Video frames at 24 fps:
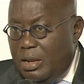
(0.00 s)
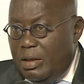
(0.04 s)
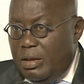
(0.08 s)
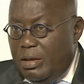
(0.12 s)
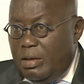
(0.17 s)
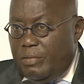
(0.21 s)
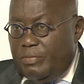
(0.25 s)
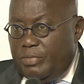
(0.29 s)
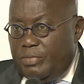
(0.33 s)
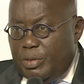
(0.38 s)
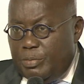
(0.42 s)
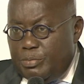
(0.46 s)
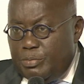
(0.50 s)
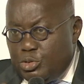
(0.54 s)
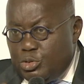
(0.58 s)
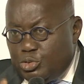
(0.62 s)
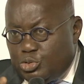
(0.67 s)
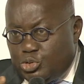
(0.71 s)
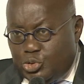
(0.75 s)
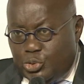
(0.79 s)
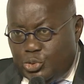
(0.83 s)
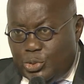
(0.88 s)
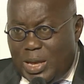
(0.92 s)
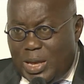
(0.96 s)
the
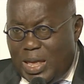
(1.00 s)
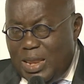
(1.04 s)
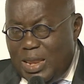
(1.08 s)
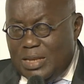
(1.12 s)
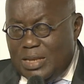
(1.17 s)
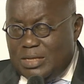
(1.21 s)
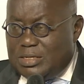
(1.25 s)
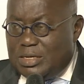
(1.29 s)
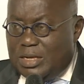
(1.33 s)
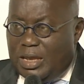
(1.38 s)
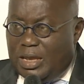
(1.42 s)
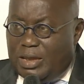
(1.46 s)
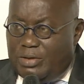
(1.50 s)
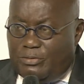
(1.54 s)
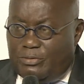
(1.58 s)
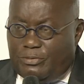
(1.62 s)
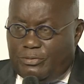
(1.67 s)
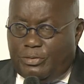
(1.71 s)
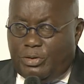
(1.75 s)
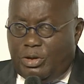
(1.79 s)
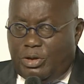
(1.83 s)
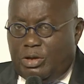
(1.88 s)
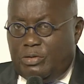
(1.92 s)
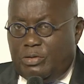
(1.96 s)
mutuality
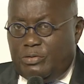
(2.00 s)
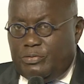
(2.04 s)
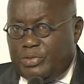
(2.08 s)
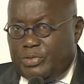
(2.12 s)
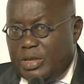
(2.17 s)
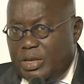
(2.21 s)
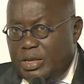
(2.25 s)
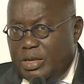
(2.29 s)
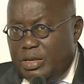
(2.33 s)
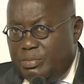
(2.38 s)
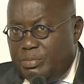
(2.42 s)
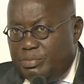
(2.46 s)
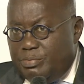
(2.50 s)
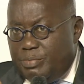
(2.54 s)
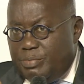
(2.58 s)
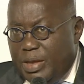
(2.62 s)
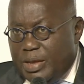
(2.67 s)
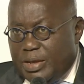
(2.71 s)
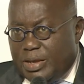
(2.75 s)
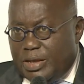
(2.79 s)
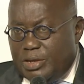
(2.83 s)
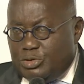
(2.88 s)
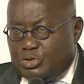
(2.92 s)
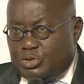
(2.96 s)
involved in
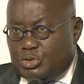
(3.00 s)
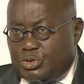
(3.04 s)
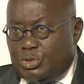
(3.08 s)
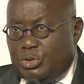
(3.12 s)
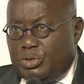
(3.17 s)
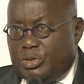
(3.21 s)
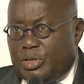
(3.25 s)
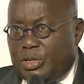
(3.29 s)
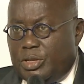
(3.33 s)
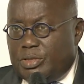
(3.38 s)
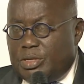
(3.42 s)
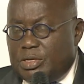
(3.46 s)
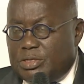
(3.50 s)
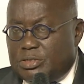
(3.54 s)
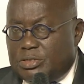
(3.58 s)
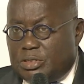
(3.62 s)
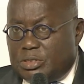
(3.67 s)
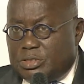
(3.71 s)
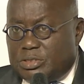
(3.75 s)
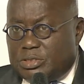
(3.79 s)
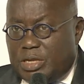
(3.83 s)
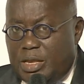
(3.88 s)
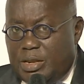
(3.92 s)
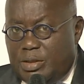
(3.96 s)
making sure that the
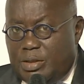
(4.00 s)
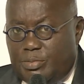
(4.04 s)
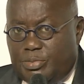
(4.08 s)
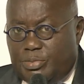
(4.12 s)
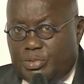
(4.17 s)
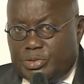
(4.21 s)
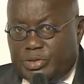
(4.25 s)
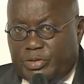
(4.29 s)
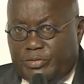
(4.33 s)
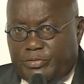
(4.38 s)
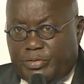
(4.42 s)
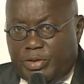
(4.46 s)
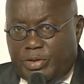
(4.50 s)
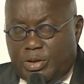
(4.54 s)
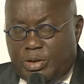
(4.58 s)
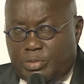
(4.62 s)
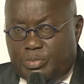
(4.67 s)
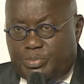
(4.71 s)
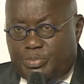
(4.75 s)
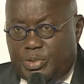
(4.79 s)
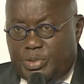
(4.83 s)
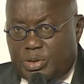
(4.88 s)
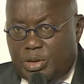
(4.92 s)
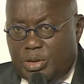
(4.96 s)
Sustainable
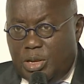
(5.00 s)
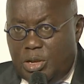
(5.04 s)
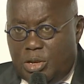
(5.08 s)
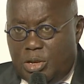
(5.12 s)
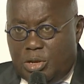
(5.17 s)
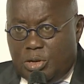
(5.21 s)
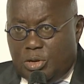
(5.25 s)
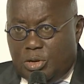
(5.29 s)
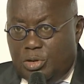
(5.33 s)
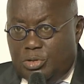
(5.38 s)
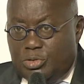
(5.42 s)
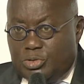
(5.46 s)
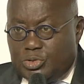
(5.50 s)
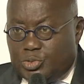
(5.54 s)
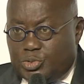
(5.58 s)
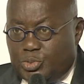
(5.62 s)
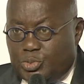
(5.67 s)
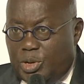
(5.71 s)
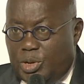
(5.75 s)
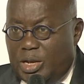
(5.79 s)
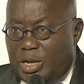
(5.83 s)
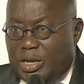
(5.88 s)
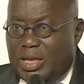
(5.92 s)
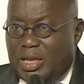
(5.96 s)
Development Goals
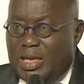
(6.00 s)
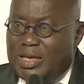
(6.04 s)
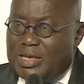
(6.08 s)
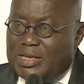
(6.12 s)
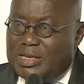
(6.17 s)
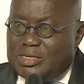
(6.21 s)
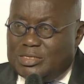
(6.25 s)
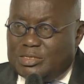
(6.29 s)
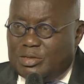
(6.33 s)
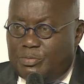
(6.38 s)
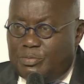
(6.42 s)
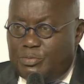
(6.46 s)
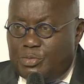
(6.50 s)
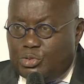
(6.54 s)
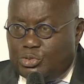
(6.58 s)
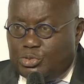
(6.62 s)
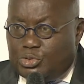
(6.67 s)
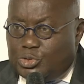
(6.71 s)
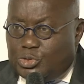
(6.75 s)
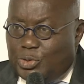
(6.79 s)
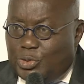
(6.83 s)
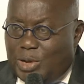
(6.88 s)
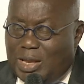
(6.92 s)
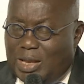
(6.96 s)
work is the
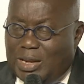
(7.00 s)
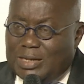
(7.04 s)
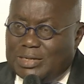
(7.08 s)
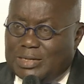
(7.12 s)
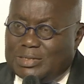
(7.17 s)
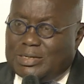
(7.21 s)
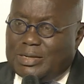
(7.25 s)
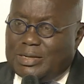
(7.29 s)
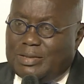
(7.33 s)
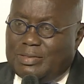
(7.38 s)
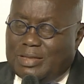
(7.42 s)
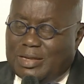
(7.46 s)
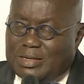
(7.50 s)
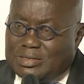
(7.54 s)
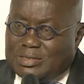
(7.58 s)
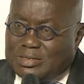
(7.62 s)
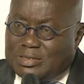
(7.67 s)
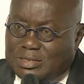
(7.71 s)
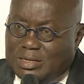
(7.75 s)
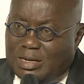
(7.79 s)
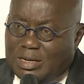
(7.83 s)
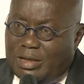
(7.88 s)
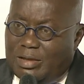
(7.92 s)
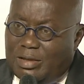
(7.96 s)
mutuality that
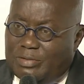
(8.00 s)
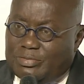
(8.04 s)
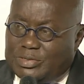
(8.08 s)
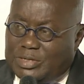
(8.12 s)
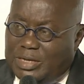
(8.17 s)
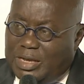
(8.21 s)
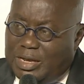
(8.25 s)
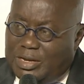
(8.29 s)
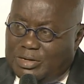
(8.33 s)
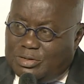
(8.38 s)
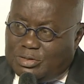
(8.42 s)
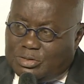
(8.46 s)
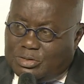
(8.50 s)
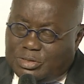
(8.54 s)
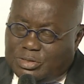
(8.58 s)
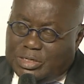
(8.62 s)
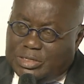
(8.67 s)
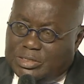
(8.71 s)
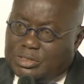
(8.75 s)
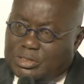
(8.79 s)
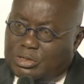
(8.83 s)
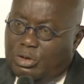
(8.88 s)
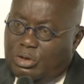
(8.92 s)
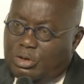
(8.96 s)
serves the
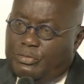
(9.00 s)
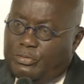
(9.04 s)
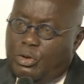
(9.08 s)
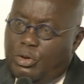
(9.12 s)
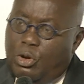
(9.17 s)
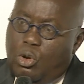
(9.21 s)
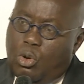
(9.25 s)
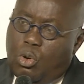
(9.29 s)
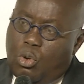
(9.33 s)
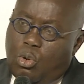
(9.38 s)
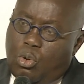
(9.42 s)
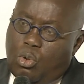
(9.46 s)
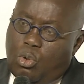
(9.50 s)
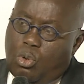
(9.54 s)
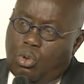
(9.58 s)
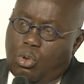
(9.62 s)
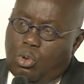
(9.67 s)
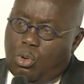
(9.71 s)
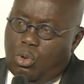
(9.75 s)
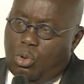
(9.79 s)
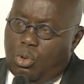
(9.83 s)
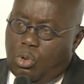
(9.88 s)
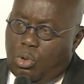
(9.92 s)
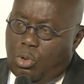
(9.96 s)
interests of
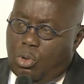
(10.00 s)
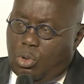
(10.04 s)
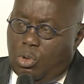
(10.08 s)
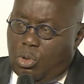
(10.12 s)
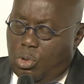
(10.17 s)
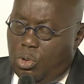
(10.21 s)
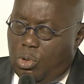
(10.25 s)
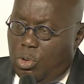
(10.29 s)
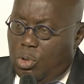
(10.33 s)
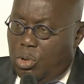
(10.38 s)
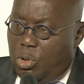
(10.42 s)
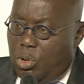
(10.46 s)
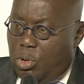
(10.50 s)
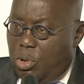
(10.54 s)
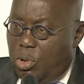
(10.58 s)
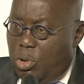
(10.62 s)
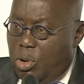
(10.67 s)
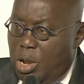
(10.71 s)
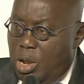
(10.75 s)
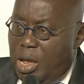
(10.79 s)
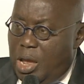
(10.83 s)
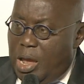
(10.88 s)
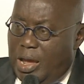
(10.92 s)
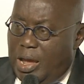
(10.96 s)
all
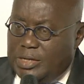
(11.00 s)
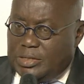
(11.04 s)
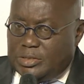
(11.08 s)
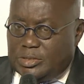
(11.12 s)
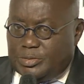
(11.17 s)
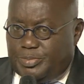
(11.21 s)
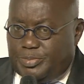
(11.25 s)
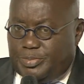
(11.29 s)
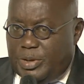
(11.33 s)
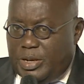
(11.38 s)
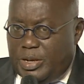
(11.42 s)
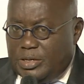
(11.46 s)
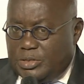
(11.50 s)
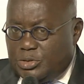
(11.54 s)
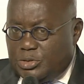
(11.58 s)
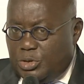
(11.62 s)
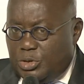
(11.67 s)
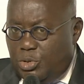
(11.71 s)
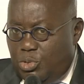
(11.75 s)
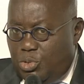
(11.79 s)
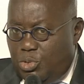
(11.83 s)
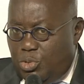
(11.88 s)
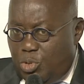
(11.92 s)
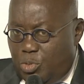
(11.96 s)
aspects,
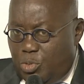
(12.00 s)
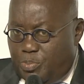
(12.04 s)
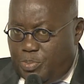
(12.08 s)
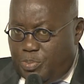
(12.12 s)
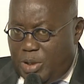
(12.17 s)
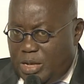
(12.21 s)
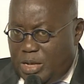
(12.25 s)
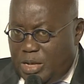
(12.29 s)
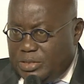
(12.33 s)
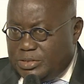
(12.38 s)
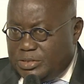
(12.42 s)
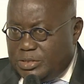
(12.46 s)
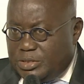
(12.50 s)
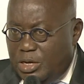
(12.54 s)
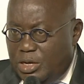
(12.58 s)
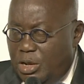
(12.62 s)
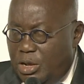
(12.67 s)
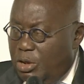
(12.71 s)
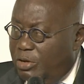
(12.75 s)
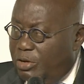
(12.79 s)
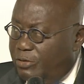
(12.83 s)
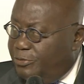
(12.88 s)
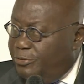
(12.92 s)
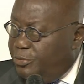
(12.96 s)
all parts
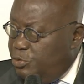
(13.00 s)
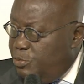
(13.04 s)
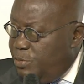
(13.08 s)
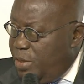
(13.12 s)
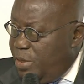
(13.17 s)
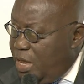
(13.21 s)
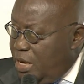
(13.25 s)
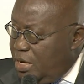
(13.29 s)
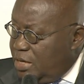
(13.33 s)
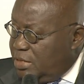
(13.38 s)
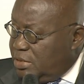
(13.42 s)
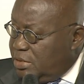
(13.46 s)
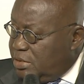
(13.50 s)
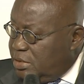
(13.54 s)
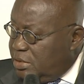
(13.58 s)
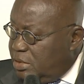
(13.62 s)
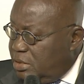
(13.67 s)
of humanity.